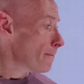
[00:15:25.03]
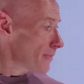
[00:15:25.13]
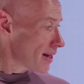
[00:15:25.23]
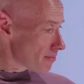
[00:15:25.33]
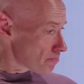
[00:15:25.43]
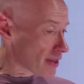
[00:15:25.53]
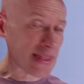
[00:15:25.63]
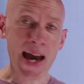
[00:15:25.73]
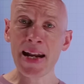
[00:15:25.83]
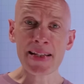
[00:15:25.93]
but but
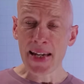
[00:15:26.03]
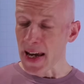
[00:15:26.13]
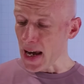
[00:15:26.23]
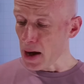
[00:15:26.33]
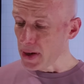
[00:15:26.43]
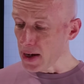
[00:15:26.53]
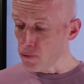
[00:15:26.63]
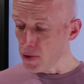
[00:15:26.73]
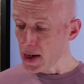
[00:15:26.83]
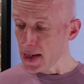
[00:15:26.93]
that is it. I mean, it
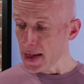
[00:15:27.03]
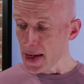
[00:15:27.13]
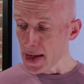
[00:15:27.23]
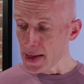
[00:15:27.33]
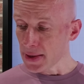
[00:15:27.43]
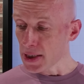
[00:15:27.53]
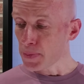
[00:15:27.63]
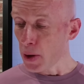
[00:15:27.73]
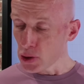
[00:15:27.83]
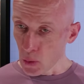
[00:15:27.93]
really is as
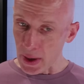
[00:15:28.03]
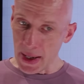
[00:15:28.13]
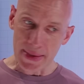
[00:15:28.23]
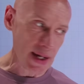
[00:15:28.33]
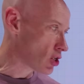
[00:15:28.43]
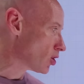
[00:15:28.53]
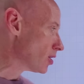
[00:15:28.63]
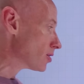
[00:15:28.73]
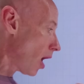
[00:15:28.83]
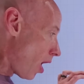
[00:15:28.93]
most
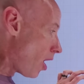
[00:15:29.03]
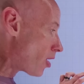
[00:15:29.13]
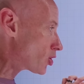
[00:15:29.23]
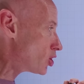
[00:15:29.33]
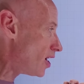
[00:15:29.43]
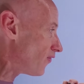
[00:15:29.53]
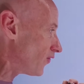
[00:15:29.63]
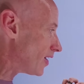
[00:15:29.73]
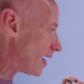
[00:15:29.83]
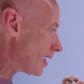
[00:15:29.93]
organizations are
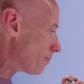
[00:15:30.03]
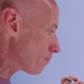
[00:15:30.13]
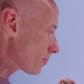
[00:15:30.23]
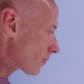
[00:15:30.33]
shifting